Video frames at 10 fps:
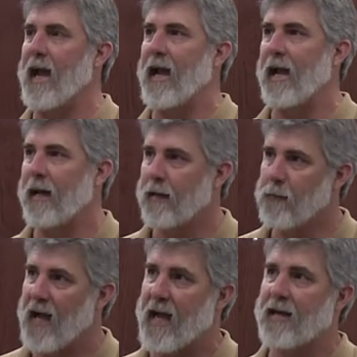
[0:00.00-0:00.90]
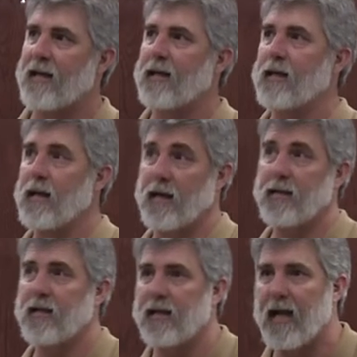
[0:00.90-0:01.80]
and back in
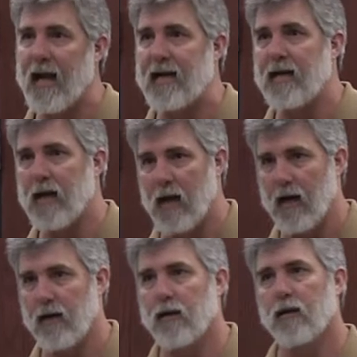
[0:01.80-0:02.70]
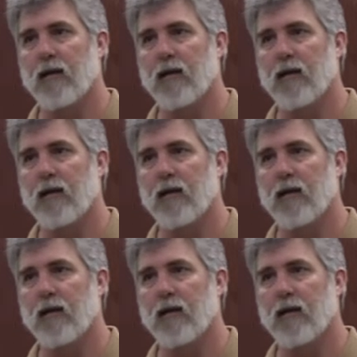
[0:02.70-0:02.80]
1989,